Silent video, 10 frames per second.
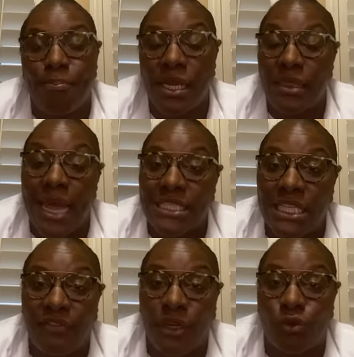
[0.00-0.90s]
And that's
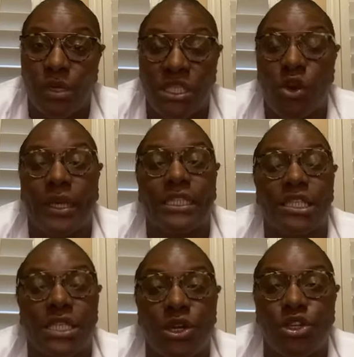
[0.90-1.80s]
even a risk going
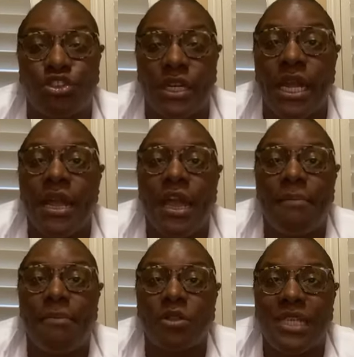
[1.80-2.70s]
into surgery.
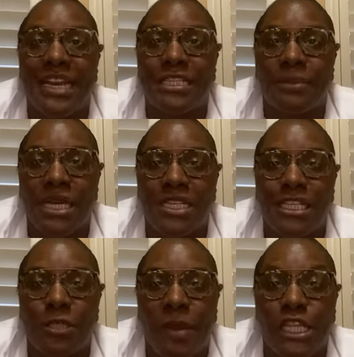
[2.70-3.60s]
And most of that is because
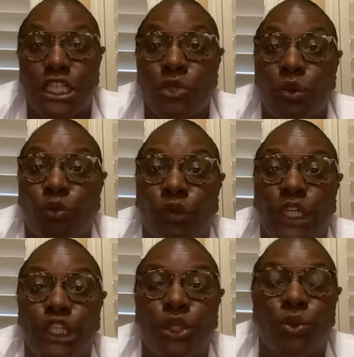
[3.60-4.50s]
these patients will
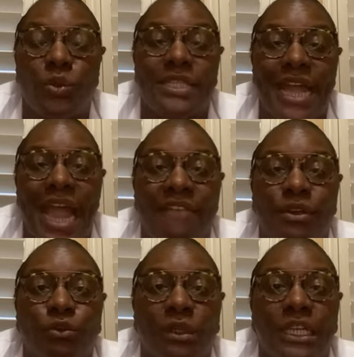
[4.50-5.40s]
reuse. They
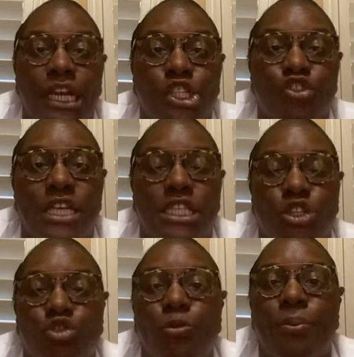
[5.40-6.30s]
haven't really addressed the
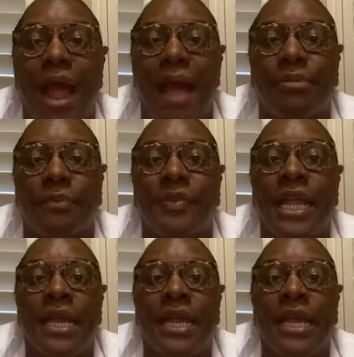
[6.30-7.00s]
true problem.